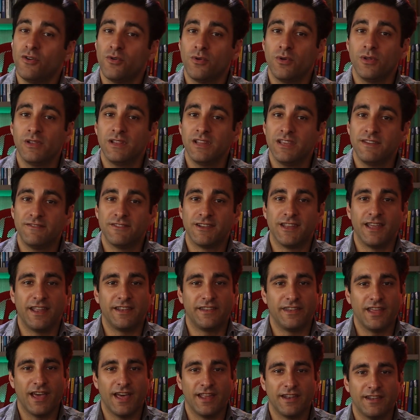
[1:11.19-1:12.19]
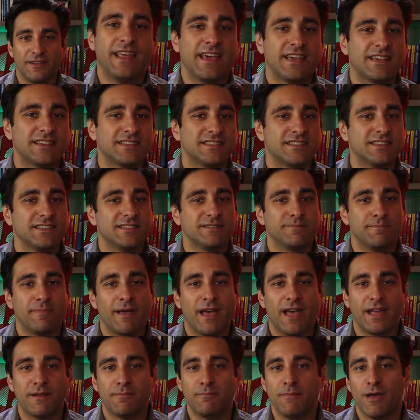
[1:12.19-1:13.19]
We'll leave it at that. Next is
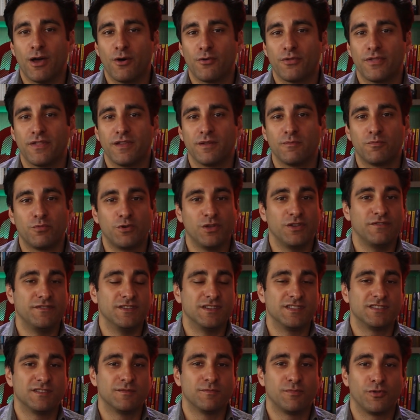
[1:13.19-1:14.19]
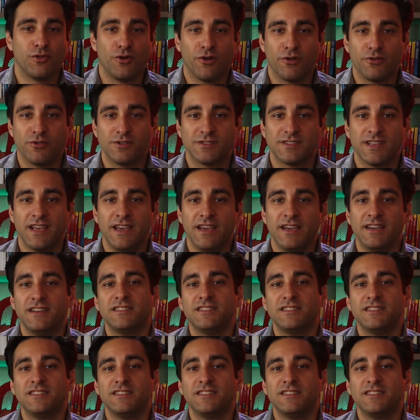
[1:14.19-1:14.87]
bad-mouthing previous employers.